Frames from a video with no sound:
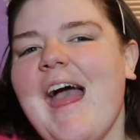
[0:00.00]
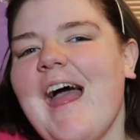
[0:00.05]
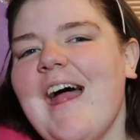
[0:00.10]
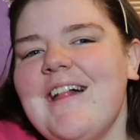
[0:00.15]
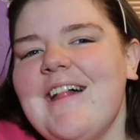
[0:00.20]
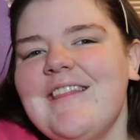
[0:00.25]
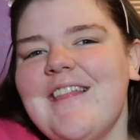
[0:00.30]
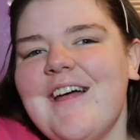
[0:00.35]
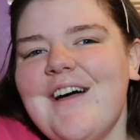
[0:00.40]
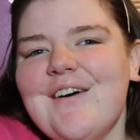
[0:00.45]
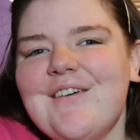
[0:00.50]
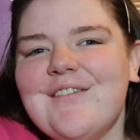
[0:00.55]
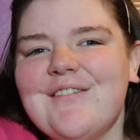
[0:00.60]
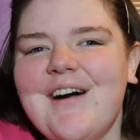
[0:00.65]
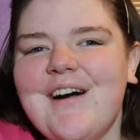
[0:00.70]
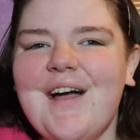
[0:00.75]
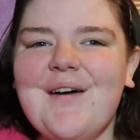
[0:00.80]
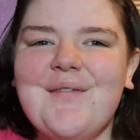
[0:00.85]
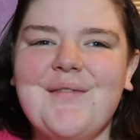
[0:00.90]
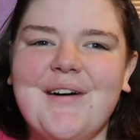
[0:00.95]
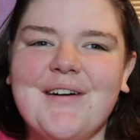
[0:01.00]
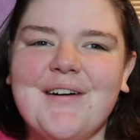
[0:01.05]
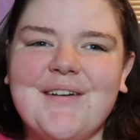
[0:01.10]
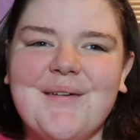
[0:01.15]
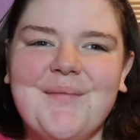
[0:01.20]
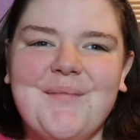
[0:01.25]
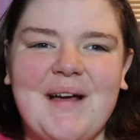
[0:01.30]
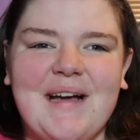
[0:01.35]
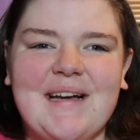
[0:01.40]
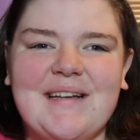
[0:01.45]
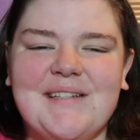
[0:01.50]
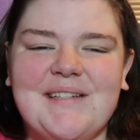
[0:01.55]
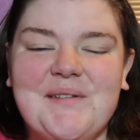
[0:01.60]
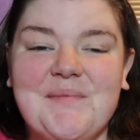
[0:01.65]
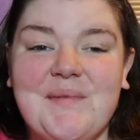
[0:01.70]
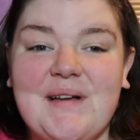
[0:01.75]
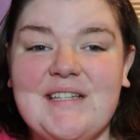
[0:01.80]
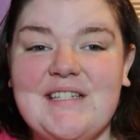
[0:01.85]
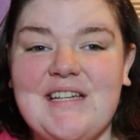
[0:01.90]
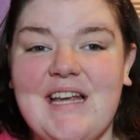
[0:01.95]
Hello and welcome back
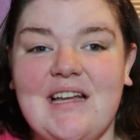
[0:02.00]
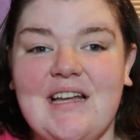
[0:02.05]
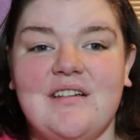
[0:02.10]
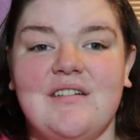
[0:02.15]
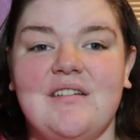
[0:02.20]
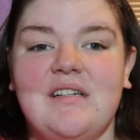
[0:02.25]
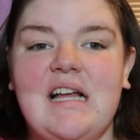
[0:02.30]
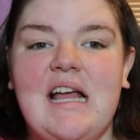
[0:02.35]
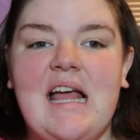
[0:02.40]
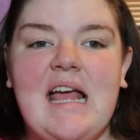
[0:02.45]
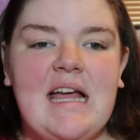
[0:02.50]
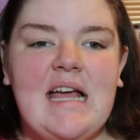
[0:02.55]
to my channel.